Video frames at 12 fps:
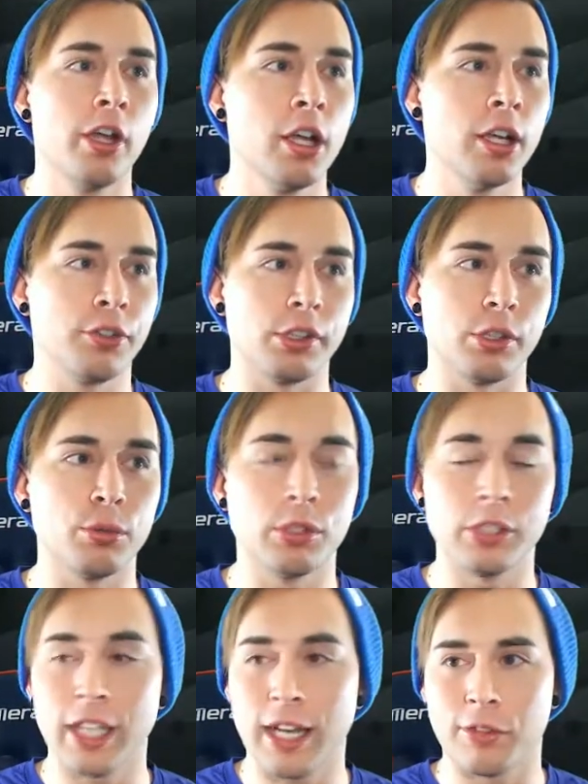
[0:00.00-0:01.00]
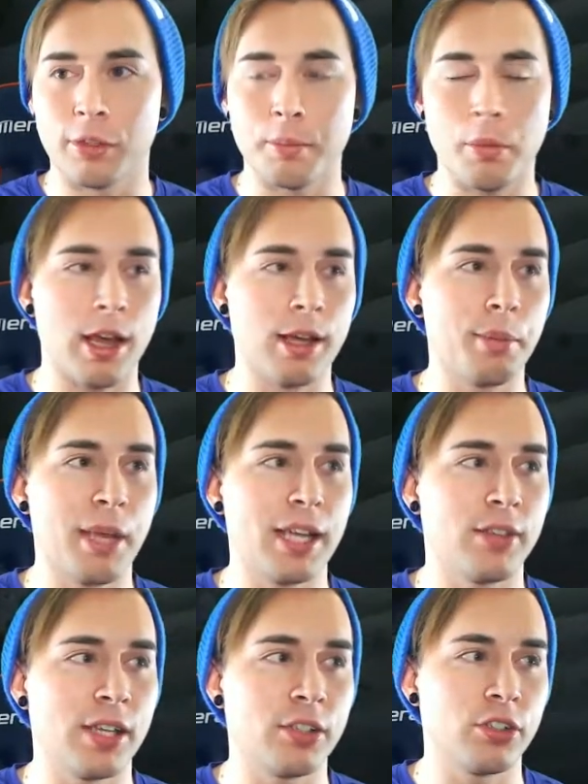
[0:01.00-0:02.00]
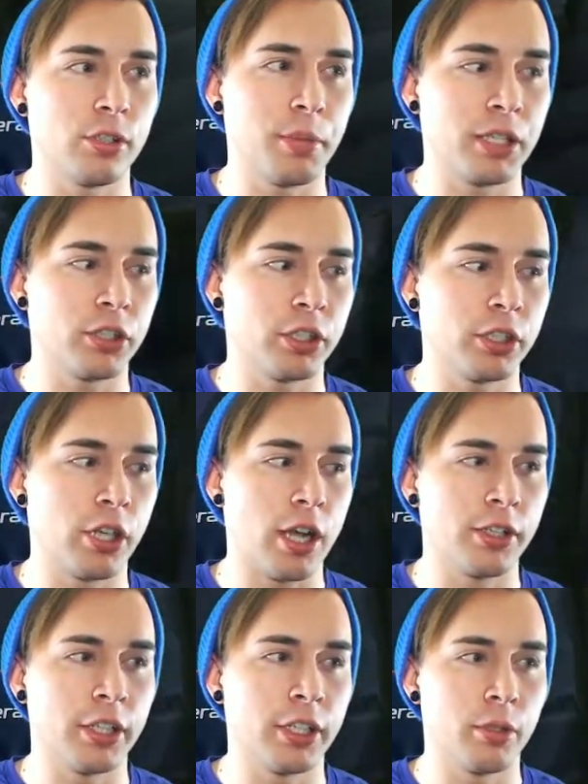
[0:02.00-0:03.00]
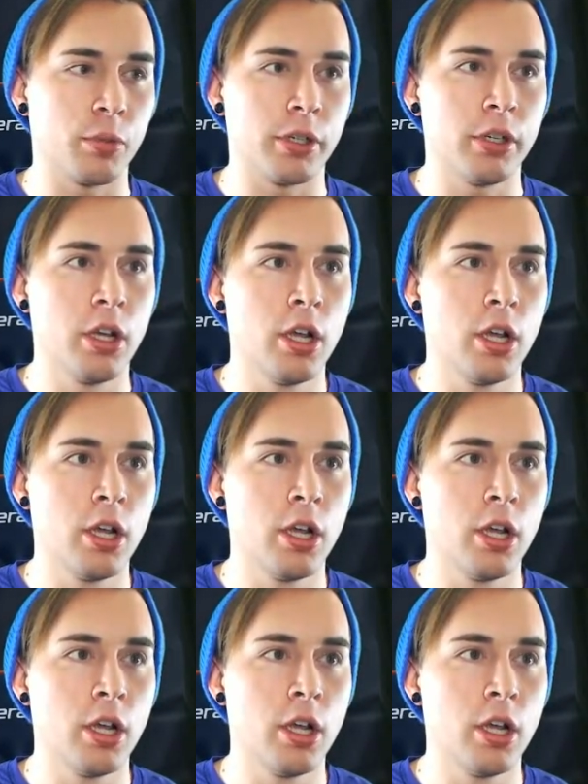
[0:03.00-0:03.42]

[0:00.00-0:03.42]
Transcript: So you really have to pay attention and make sure you're not near anyone.